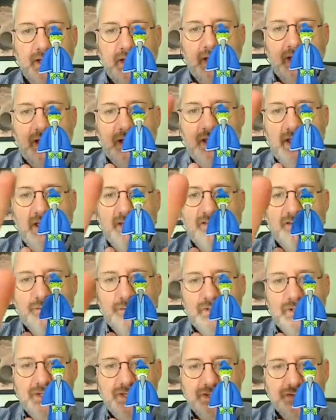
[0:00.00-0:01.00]
and
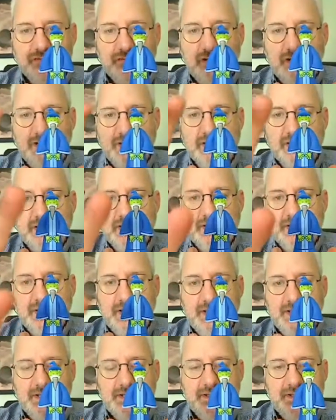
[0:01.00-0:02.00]
FME is reading it
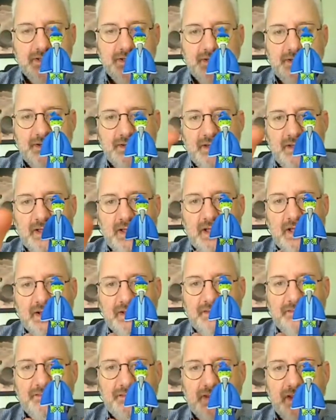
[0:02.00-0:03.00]
in, and
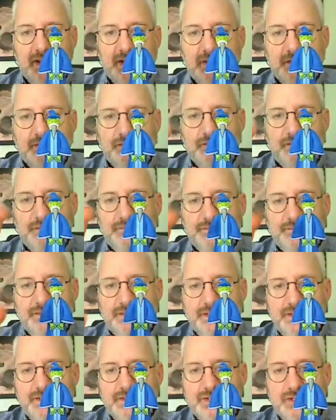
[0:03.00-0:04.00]
it's getting
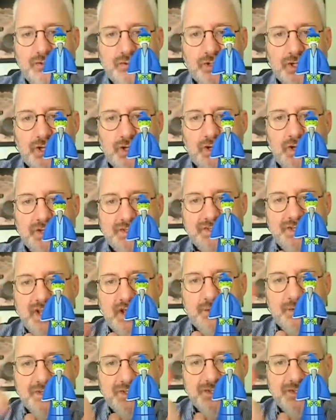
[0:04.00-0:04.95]
52 cards. Now it's